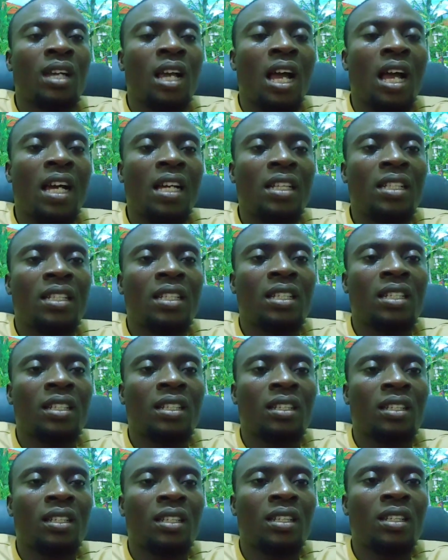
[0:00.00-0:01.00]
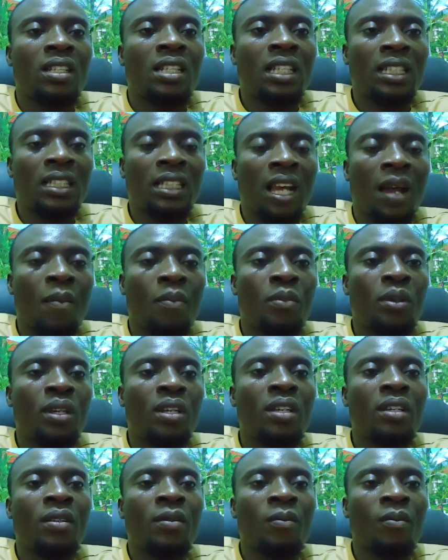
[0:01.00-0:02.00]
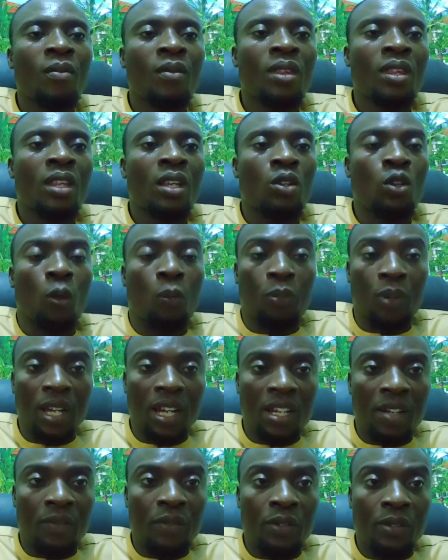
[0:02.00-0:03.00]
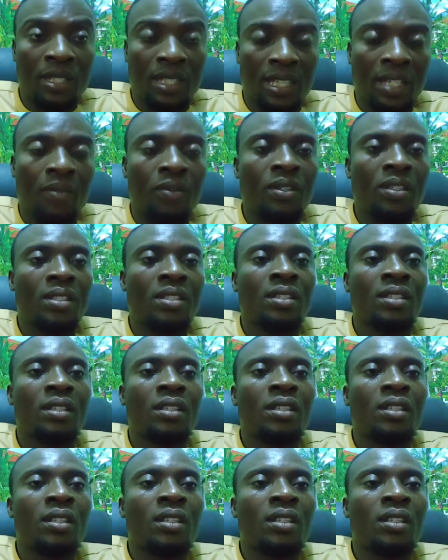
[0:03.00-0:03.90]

And this can be your peer review service.